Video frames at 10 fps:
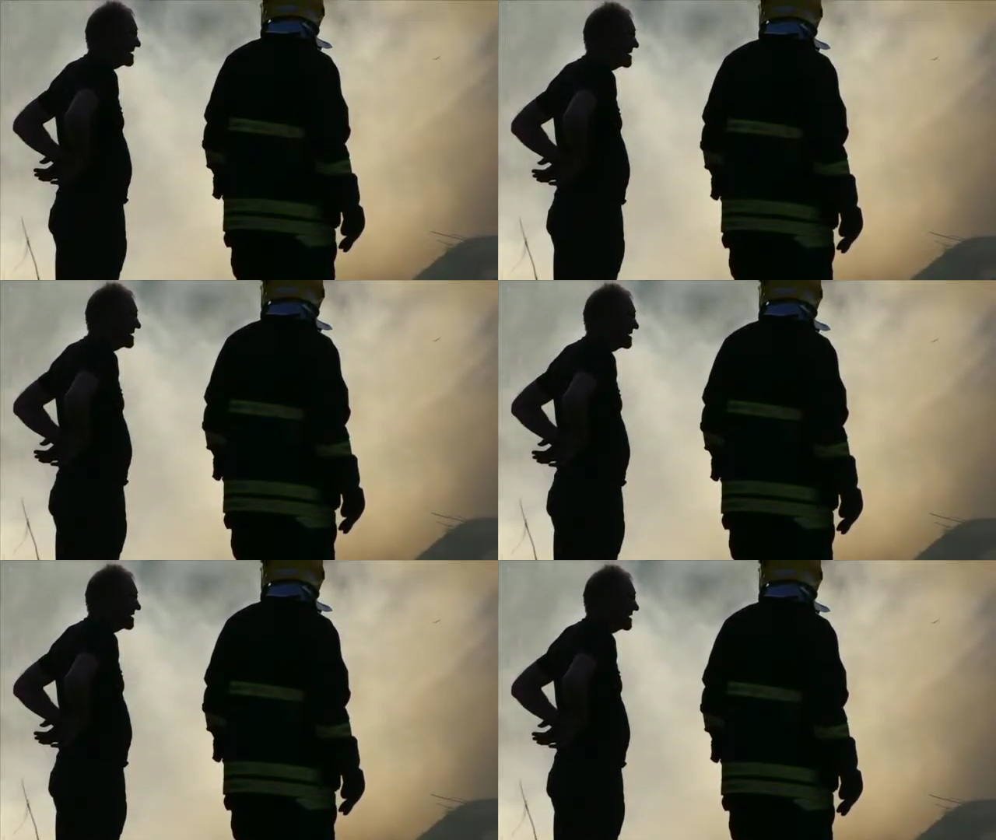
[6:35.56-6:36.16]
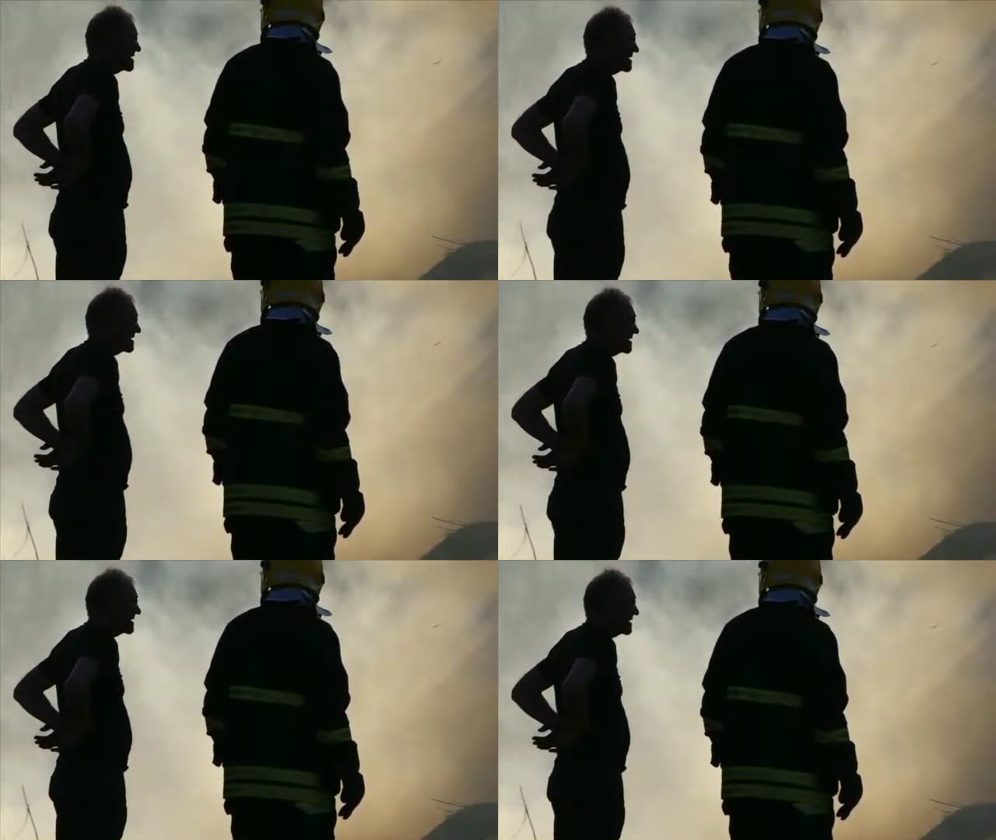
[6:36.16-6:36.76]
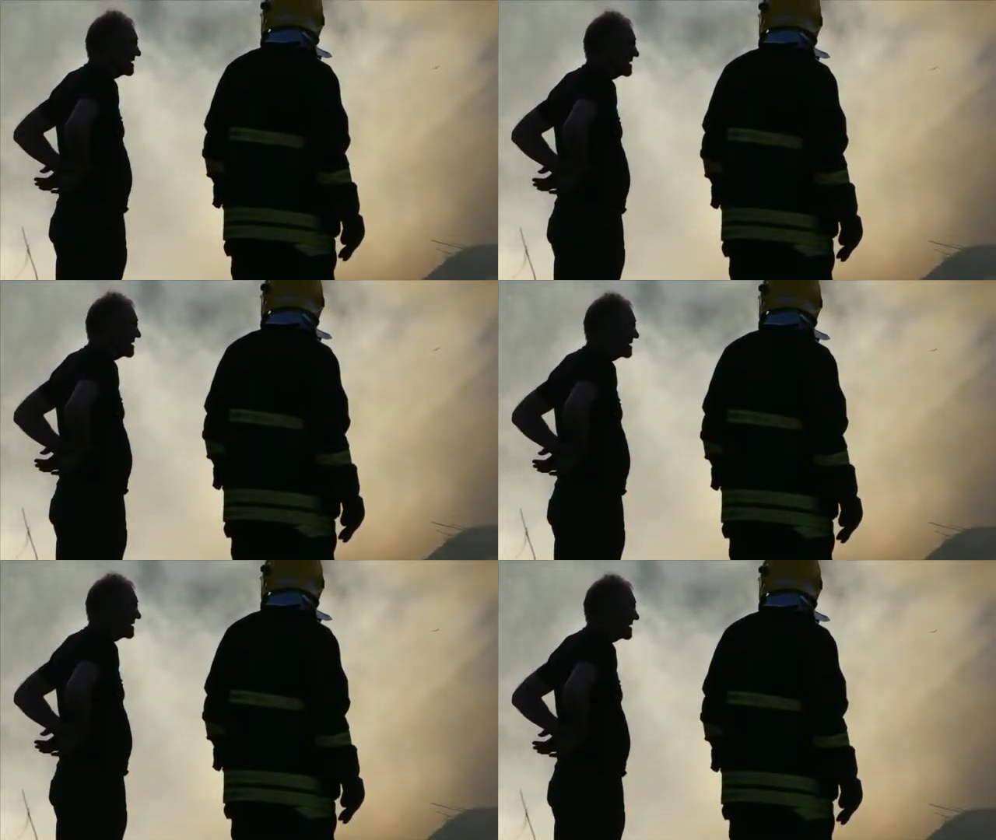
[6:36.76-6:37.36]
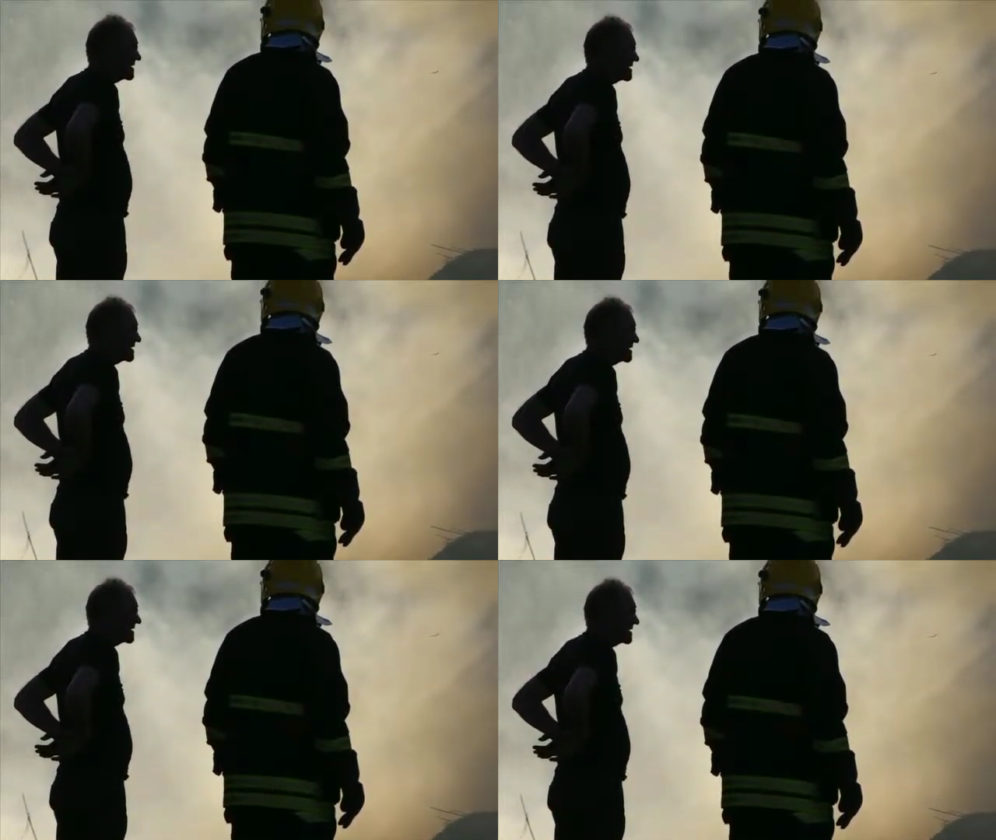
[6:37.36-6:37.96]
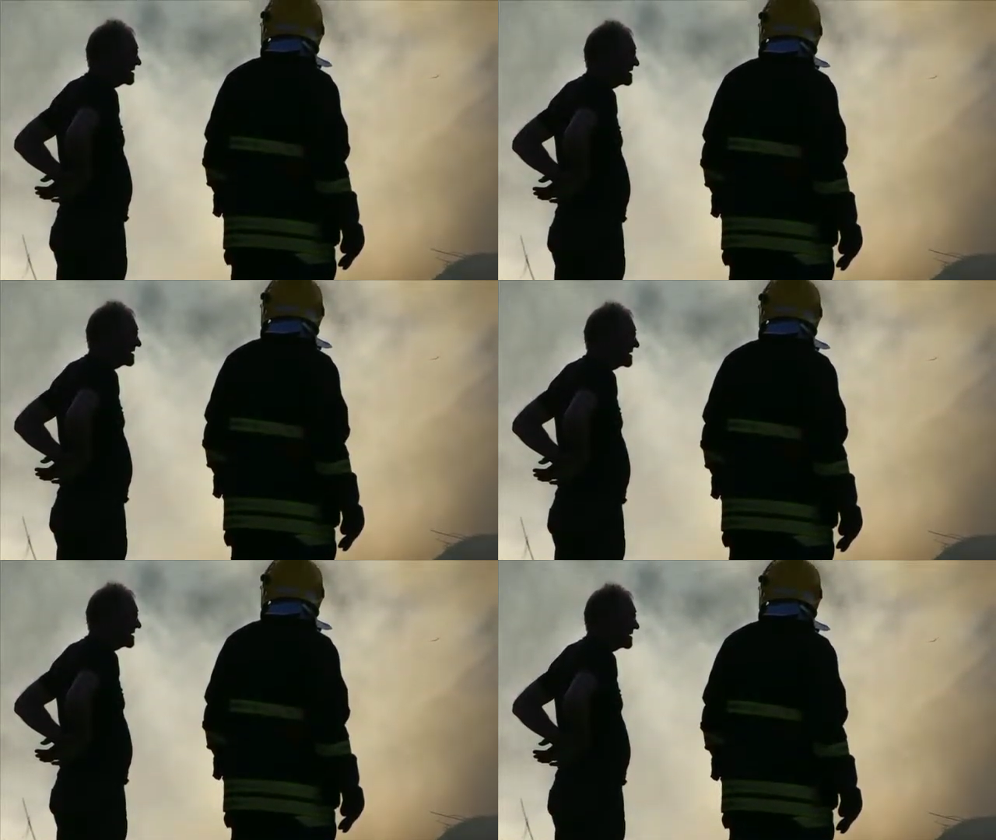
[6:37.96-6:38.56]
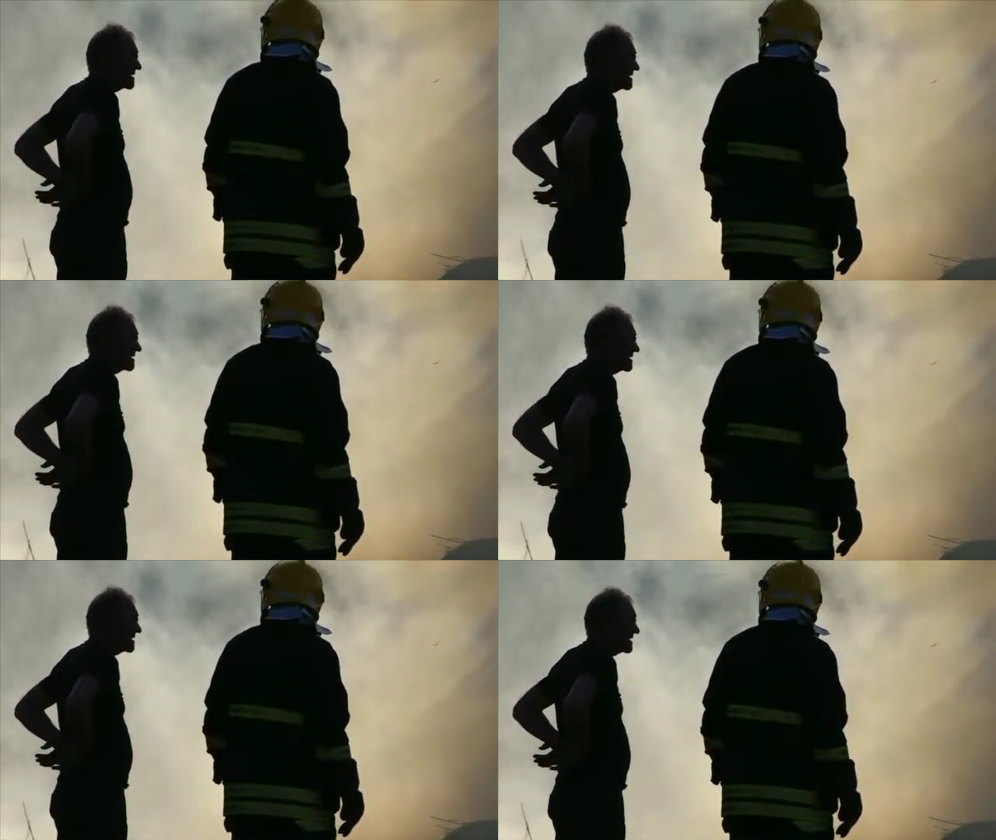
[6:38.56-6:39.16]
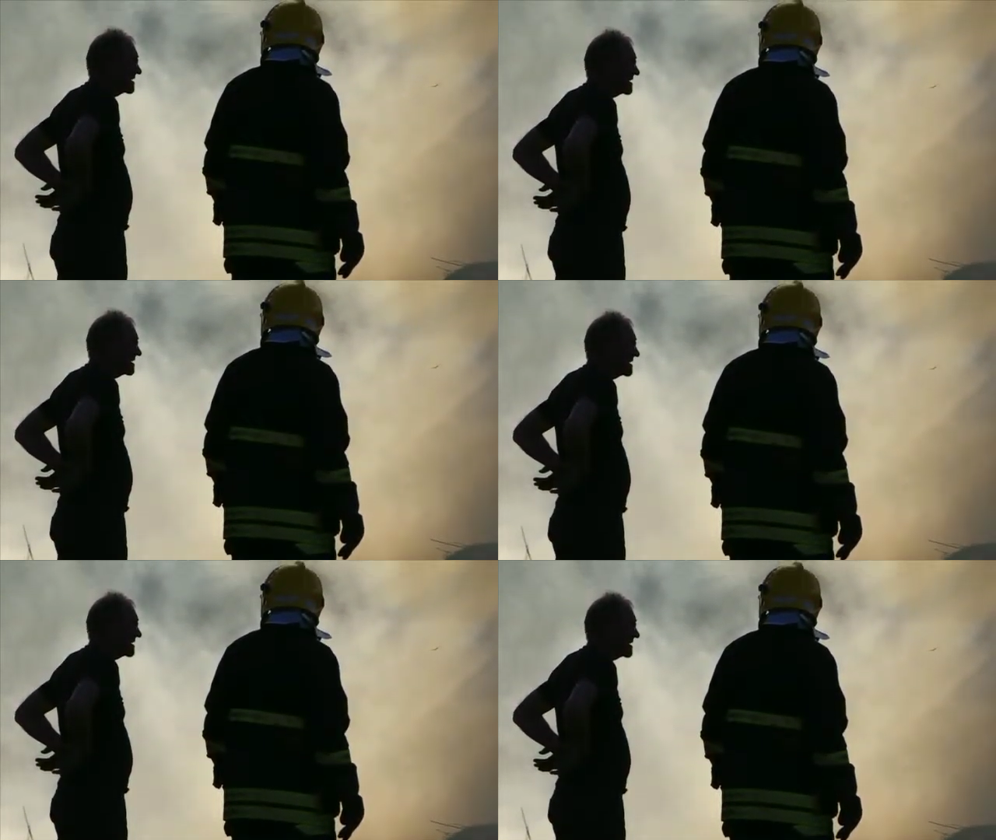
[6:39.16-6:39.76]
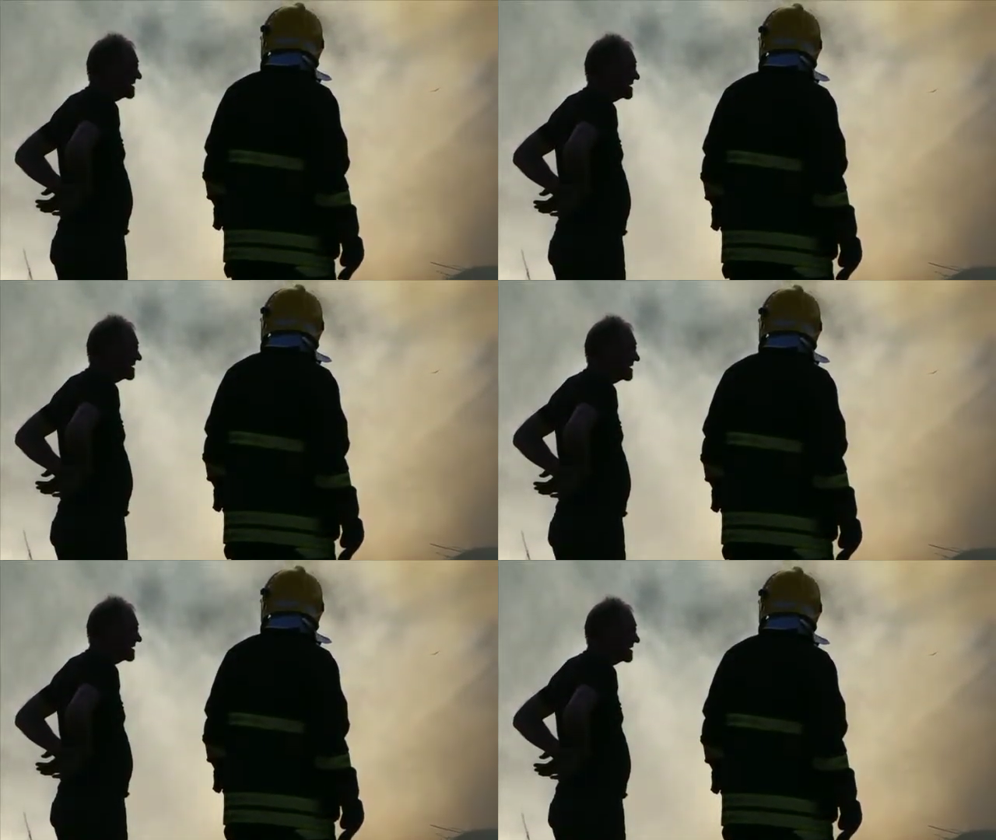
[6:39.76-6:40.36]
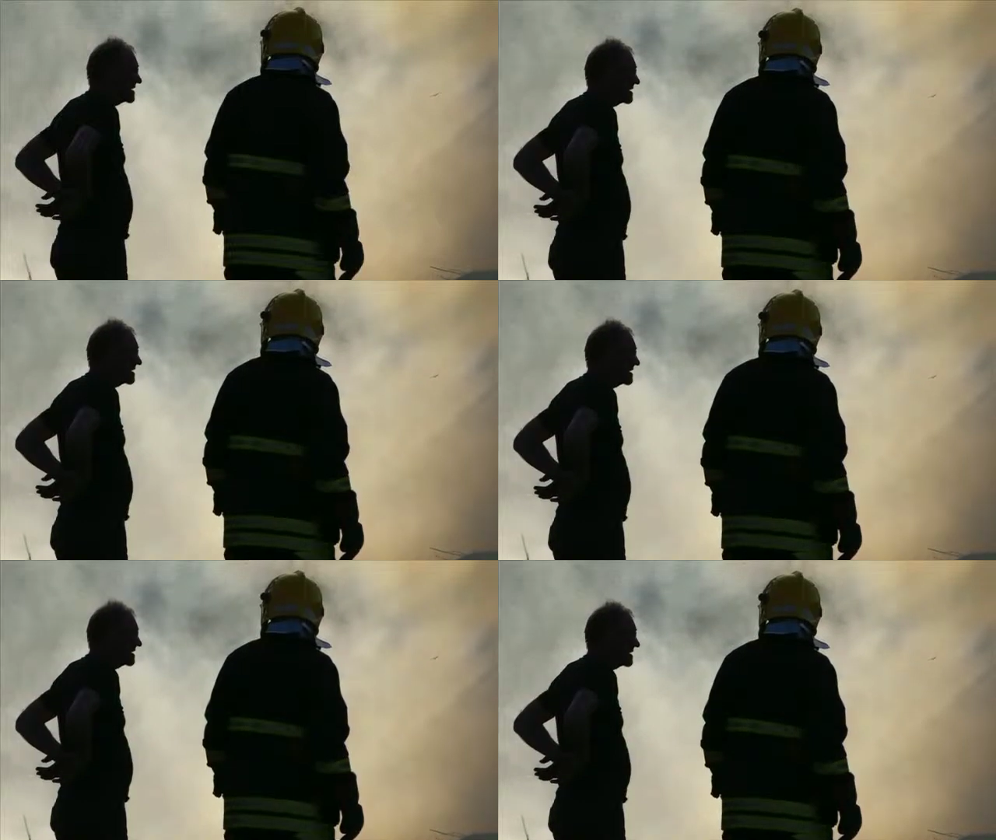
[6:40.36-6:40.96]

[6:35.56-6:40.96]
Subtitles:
Nobody's mouth can be seen.